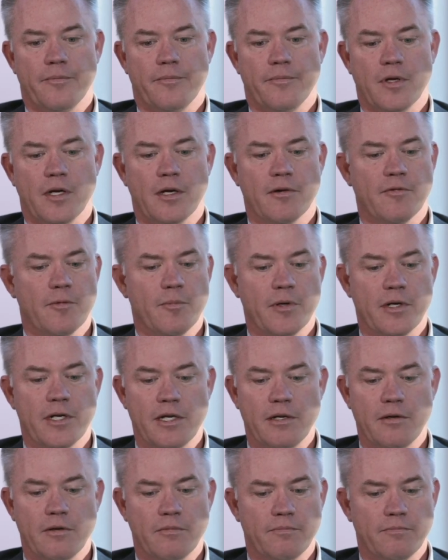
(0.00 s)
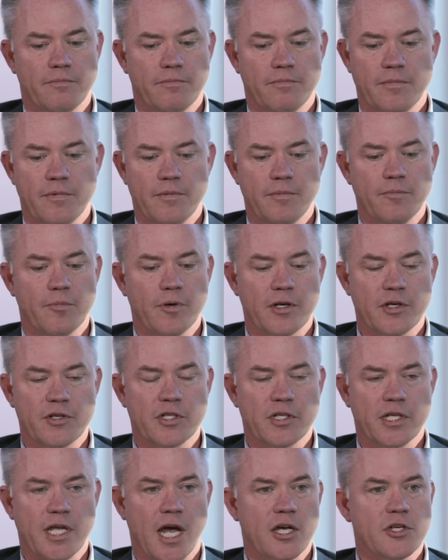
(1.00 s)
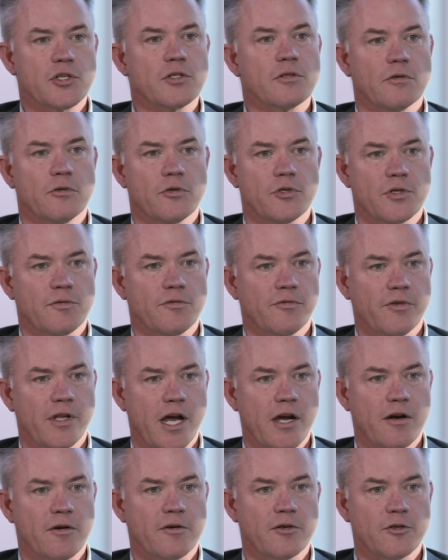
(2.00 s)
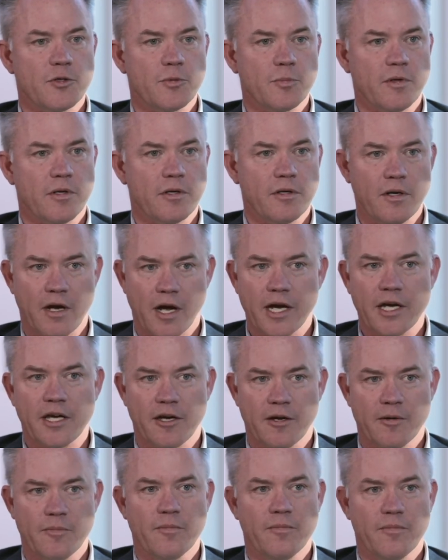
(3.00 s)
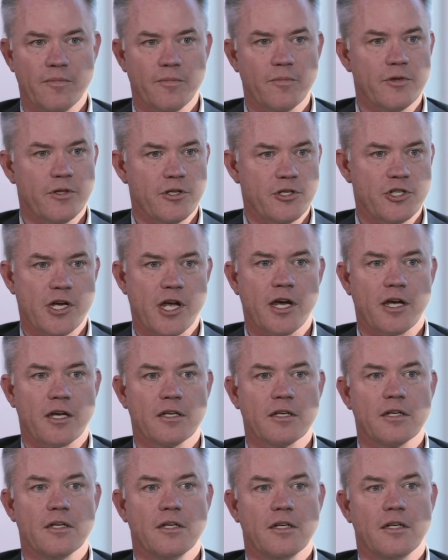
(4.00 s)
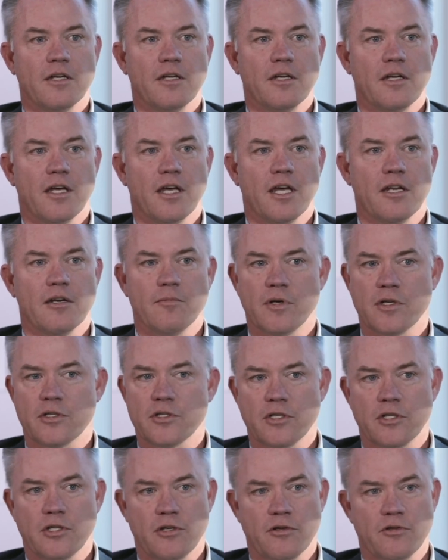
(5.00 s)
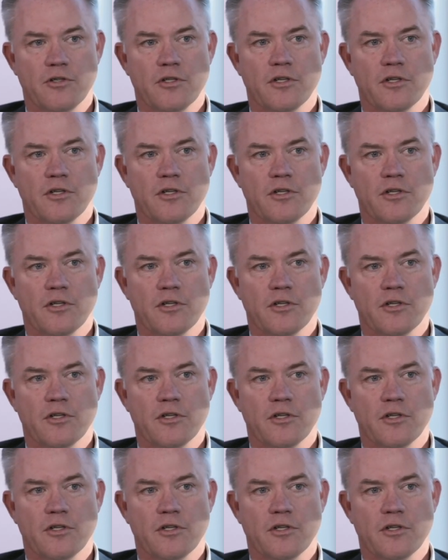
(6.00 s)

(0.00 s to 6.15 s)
Everybody brings casseroles and flowers, but I come with a check, and it makes a huge